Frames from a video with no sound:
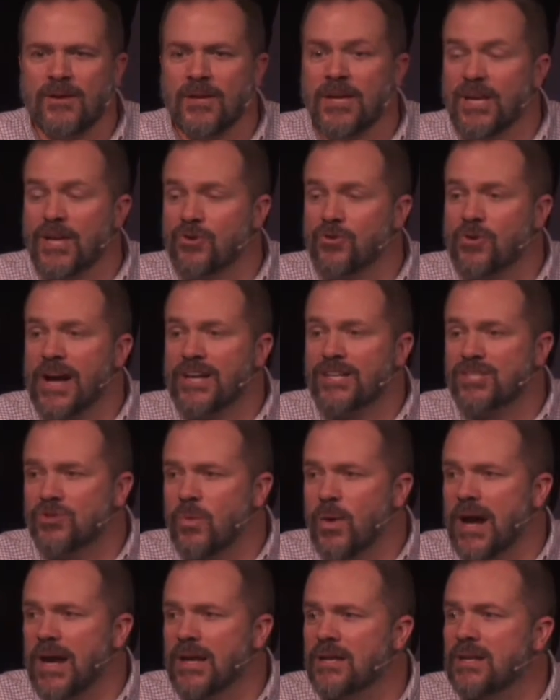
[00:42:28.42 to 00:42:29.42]
He
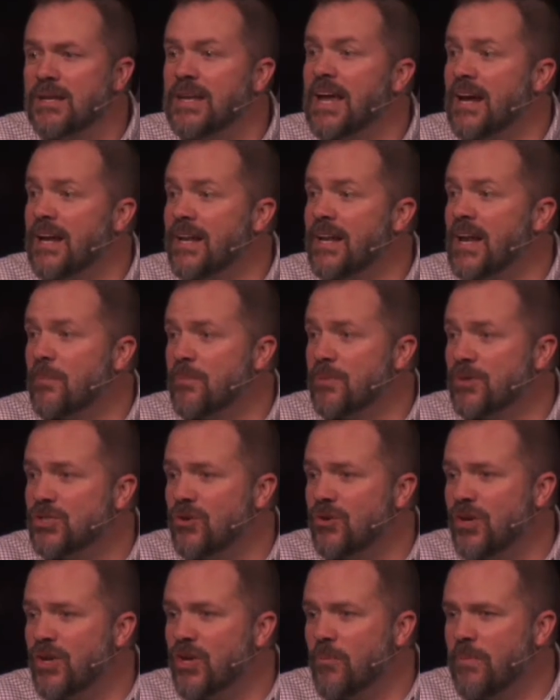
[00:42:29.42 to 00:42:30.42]
graduated and he had an
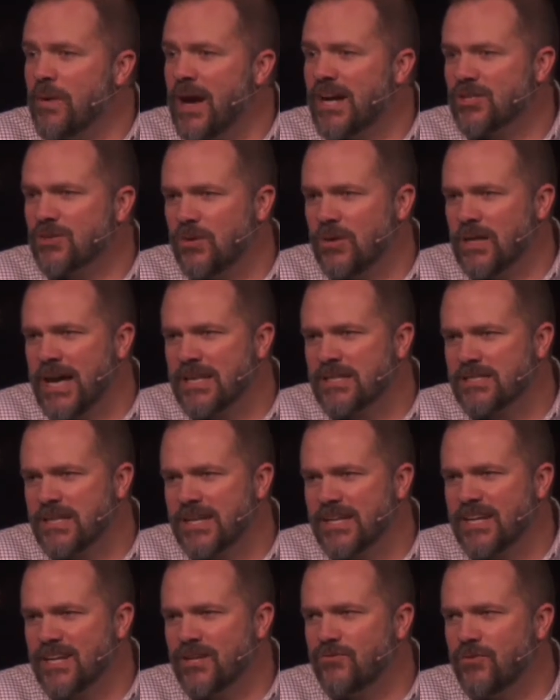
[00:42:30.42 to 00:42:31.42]
opportunity to go back to Alaska
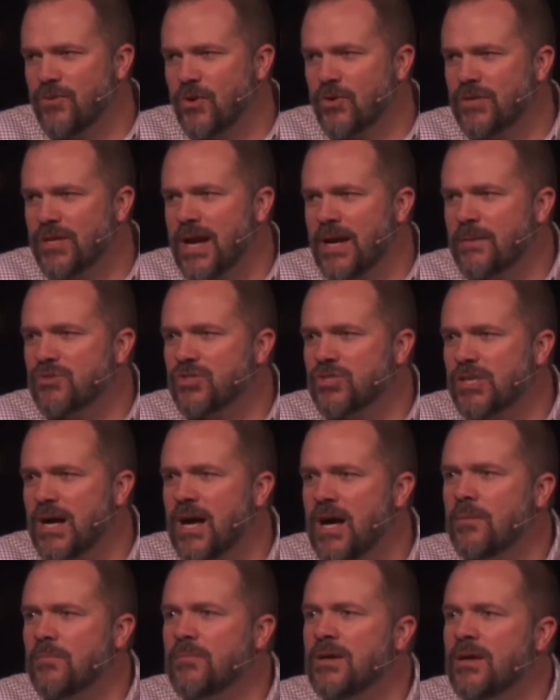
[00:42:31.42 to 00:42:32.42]
and get a full-time
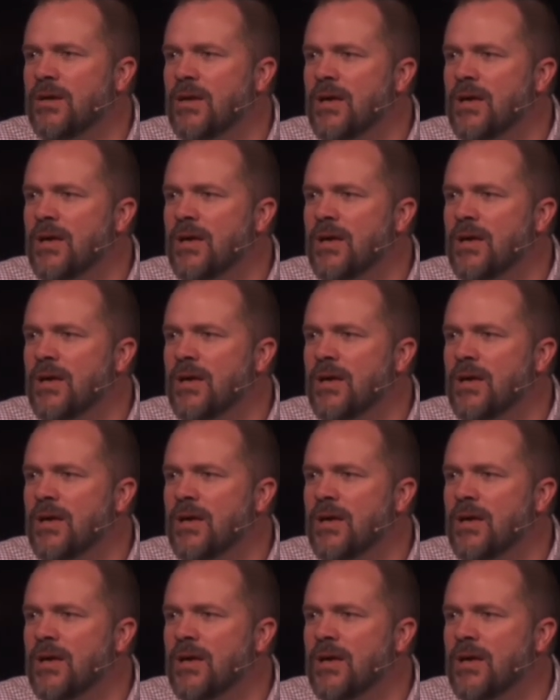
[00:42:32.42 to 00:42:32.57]
job.